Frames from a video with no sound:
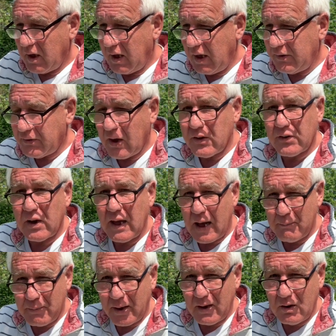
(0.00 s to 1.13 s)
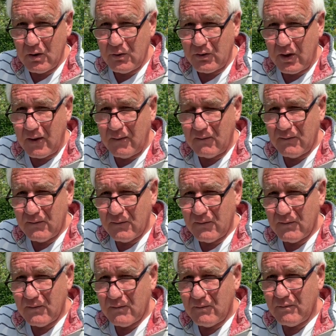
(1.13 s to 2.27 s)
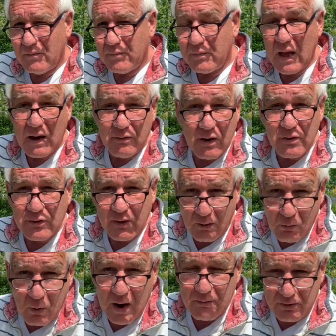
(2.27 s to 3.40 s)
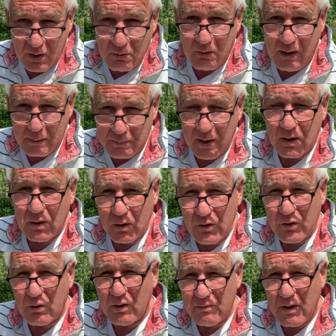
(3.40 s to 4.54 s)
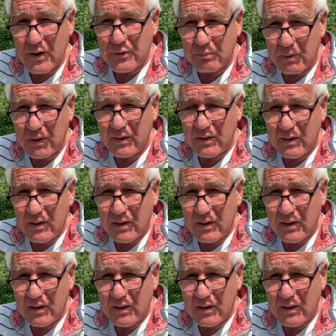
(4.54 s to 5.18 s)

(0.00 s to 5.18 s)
Essentially happy to lose it. Now, if every single one of you are happy to lose your investment,